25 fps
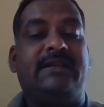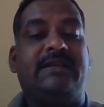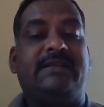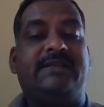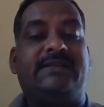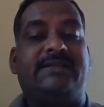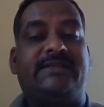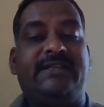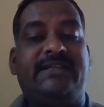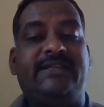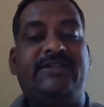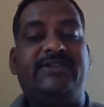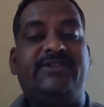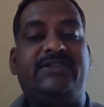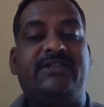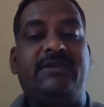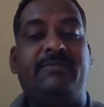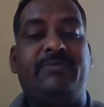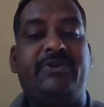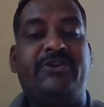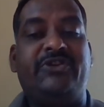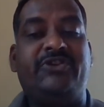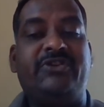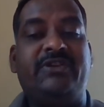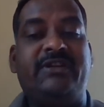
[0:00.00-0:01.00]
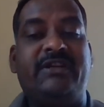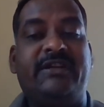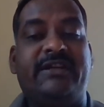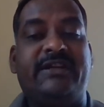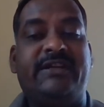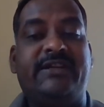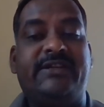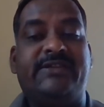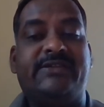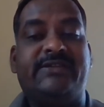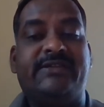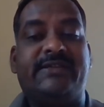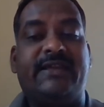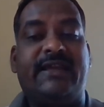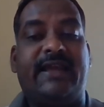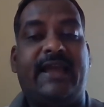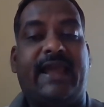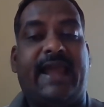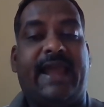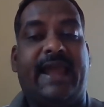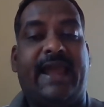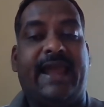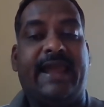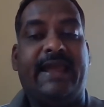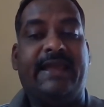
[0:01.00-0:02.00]
Since the missionaries
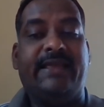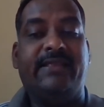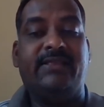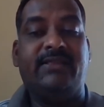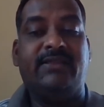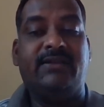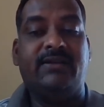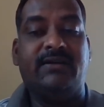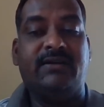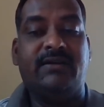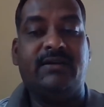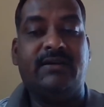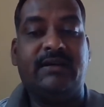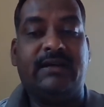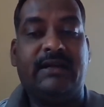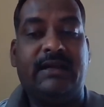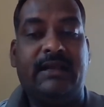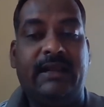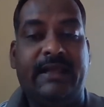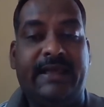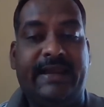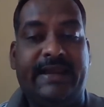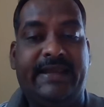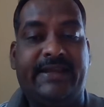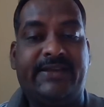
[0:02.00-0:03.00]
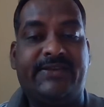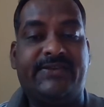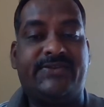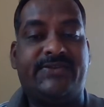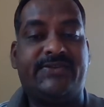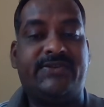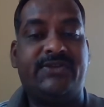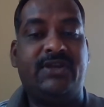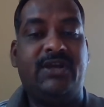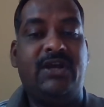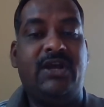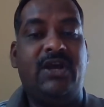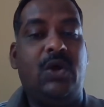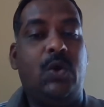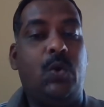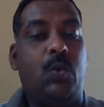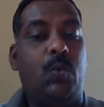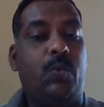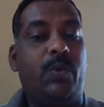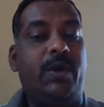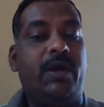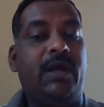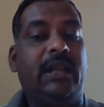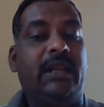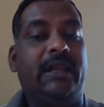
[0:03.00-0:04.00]
and the clerics
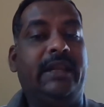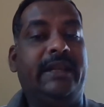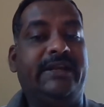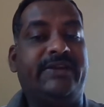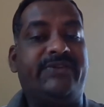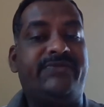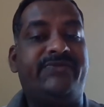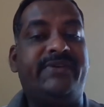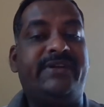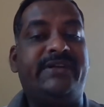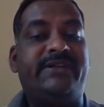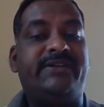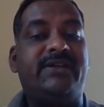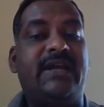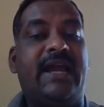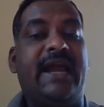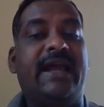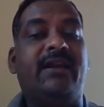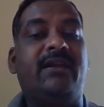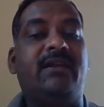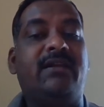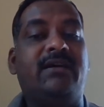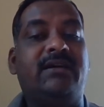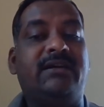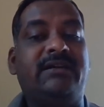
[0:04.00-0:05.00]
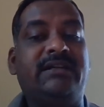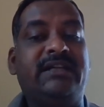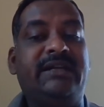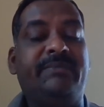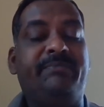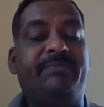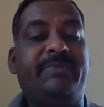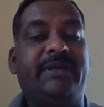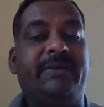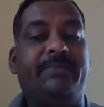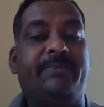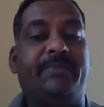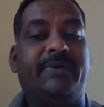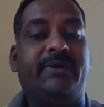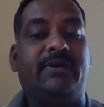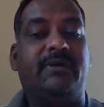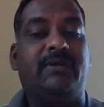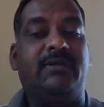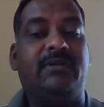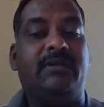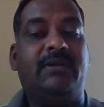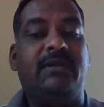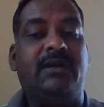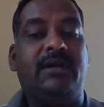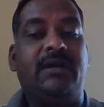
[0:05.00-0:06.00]
were literate and learned people,
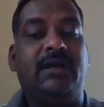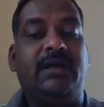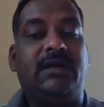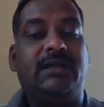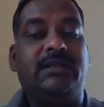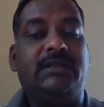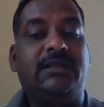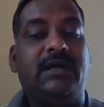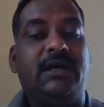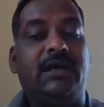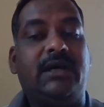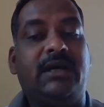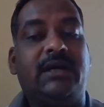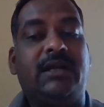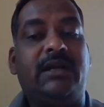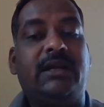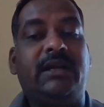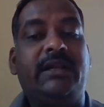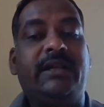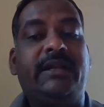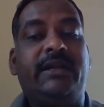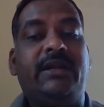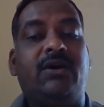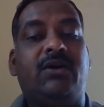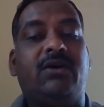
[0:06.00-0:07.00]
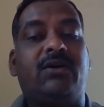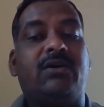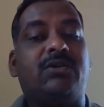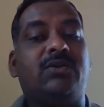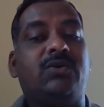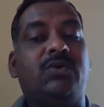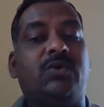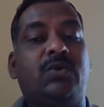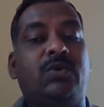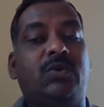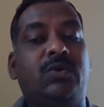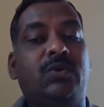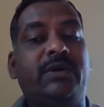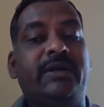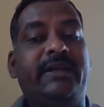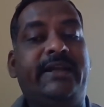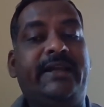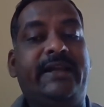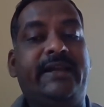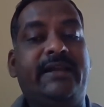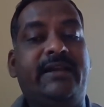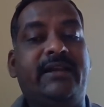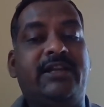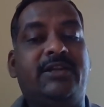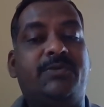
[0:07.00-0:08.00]
the early or the Old
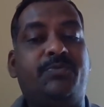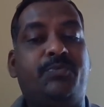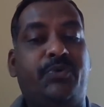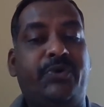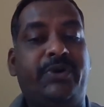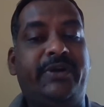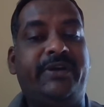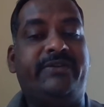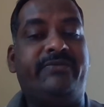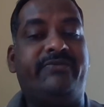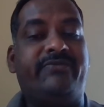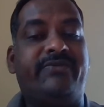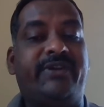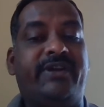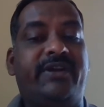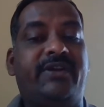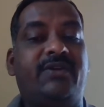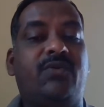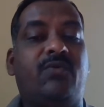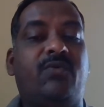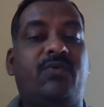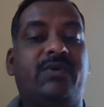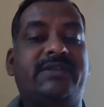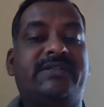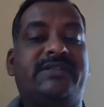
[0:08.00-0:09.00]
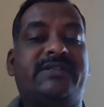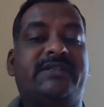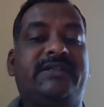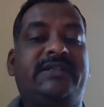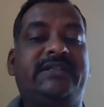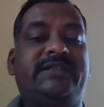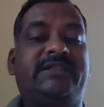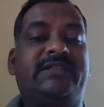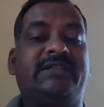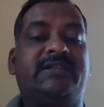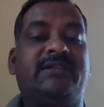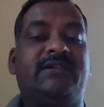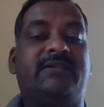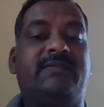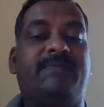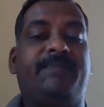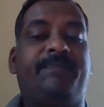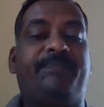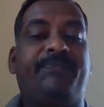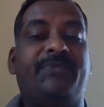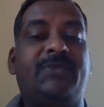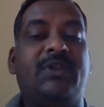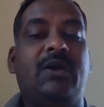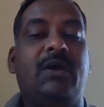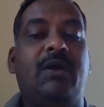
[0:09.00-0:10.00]
English poetry was written
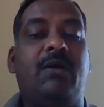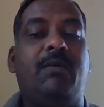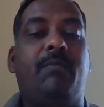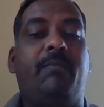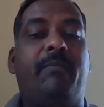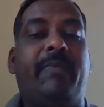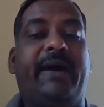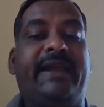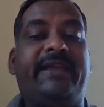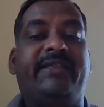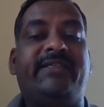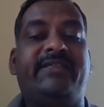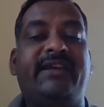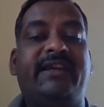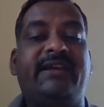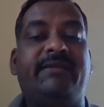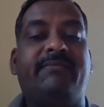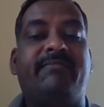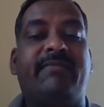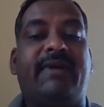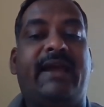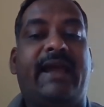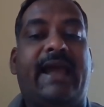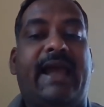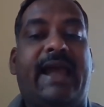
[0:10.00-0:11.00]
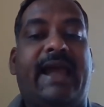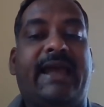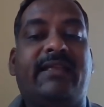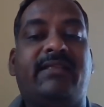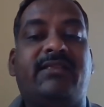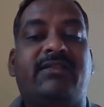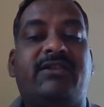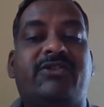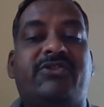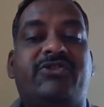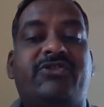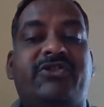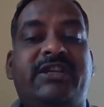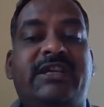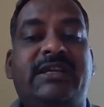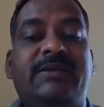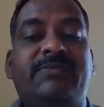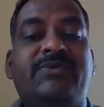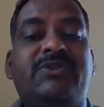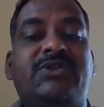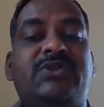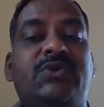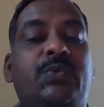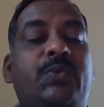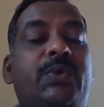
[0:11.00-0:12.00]
by them and the
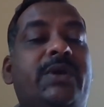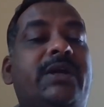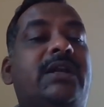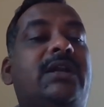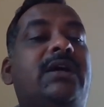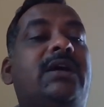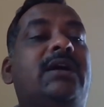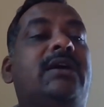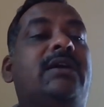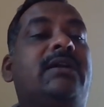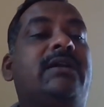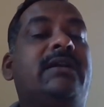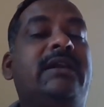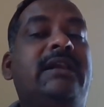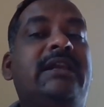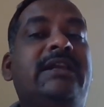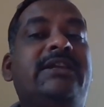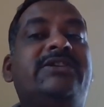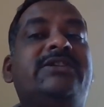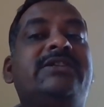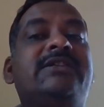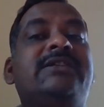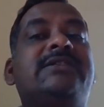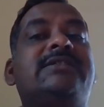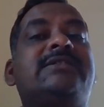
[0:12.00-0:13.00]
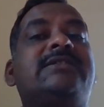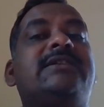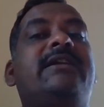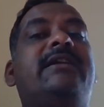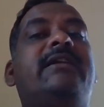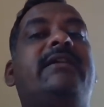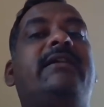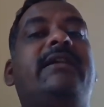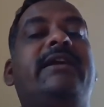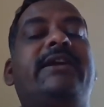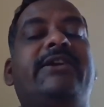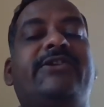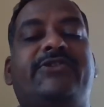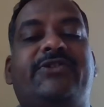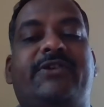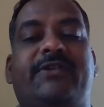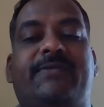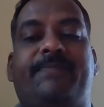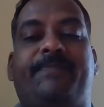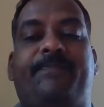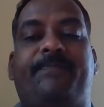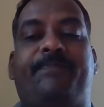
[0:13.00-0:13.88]
themes were religious in nature,